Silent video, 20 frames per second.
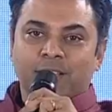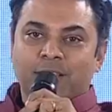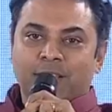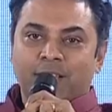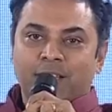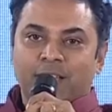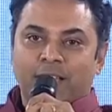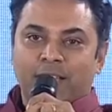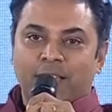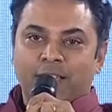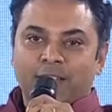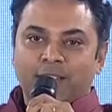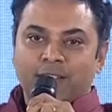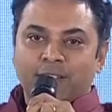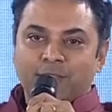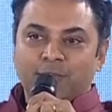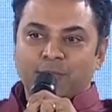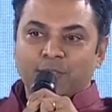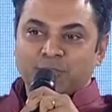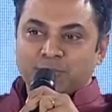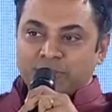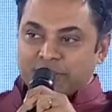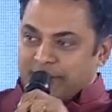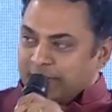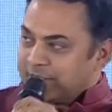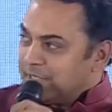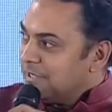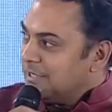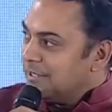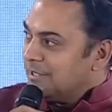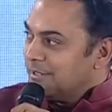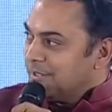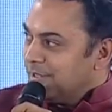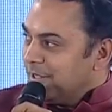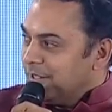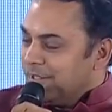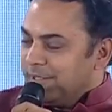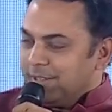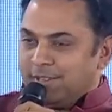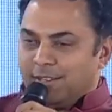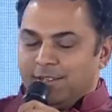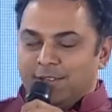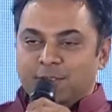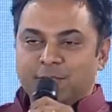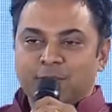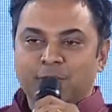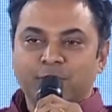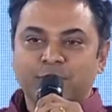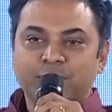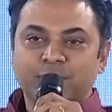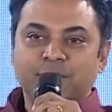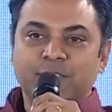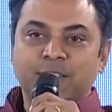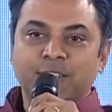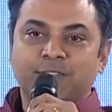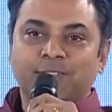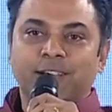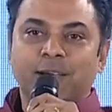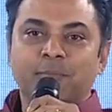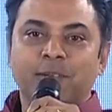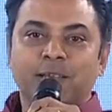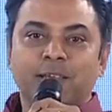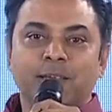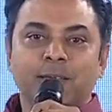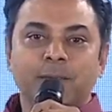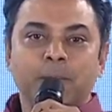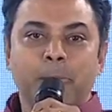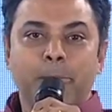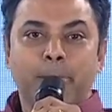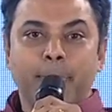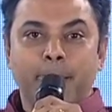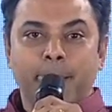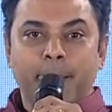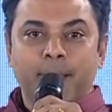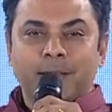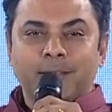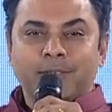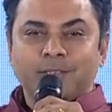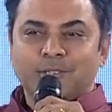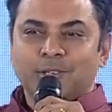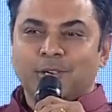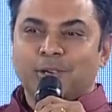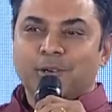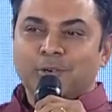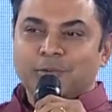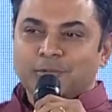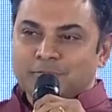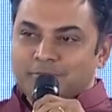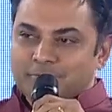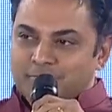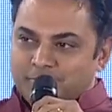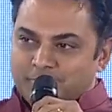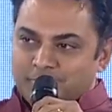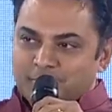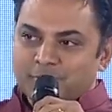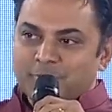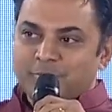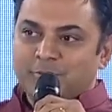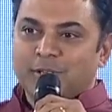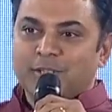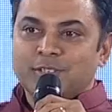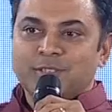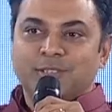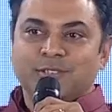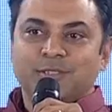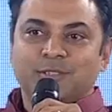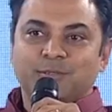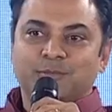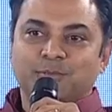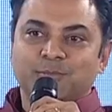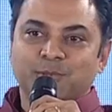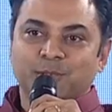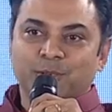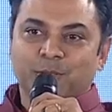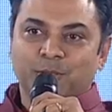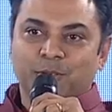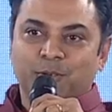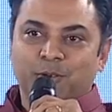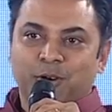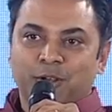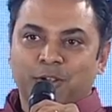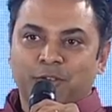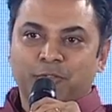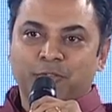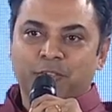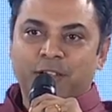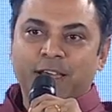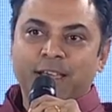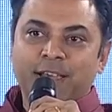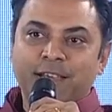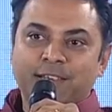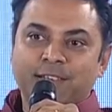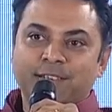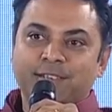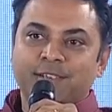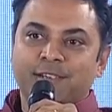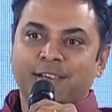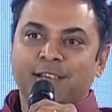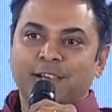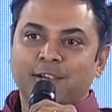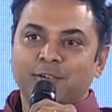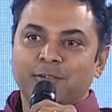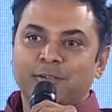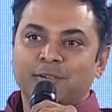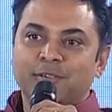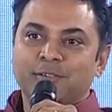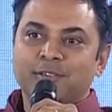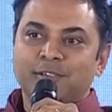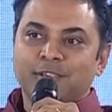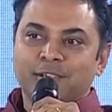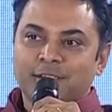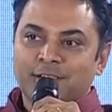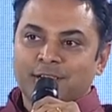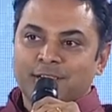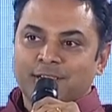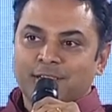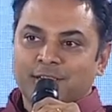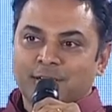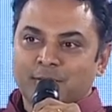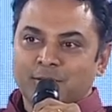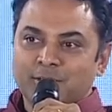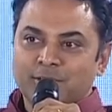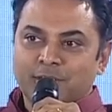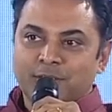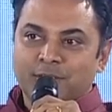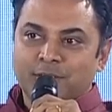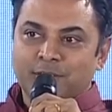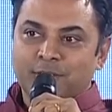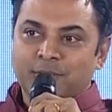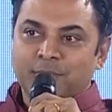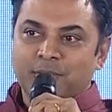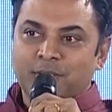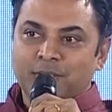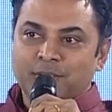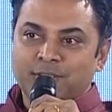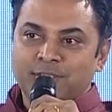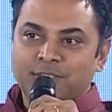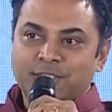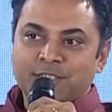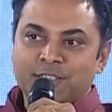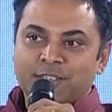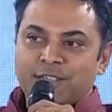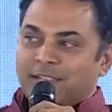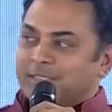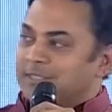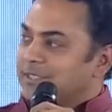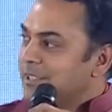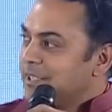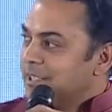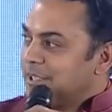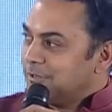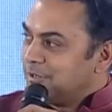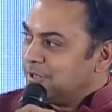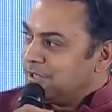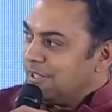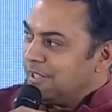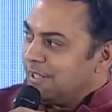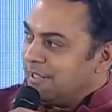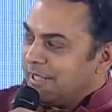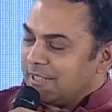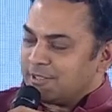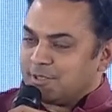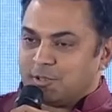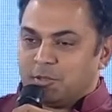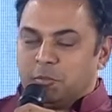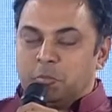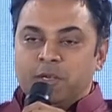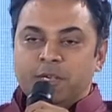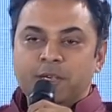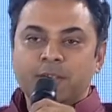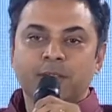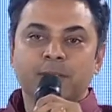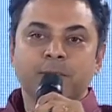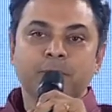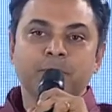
and was visiting India, you know, visiting family. So was, you know, on a flight, and there was a, a senior executive sitting next to me,